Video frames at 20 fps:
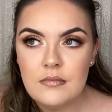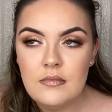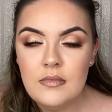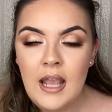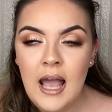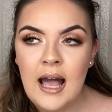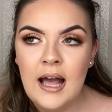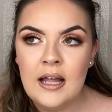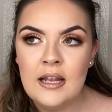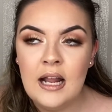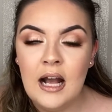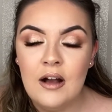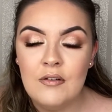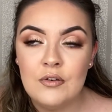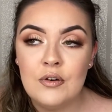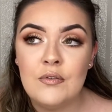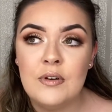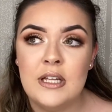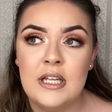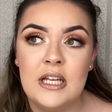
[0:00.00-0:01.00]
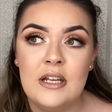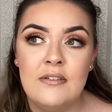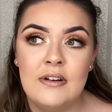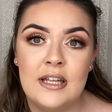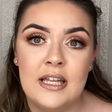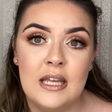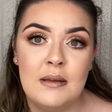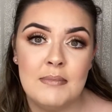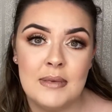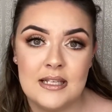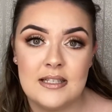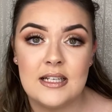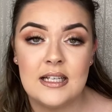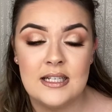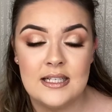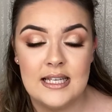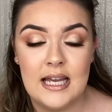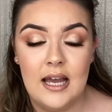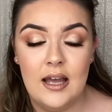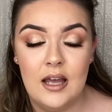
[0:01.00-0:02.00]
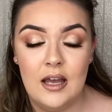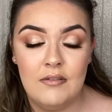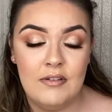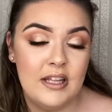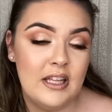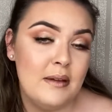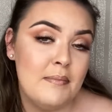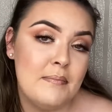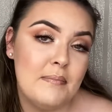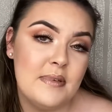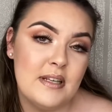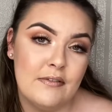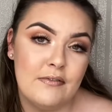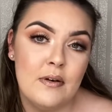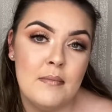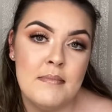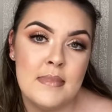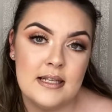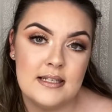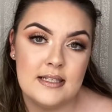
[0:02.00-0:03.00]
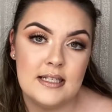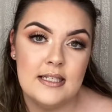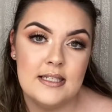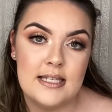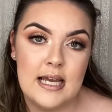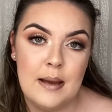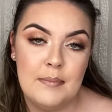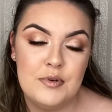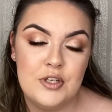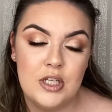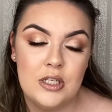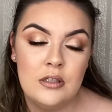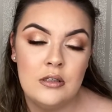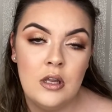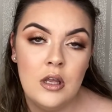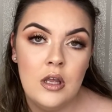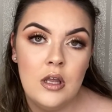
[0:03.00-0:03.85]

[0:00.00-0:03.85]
and have a really different misconception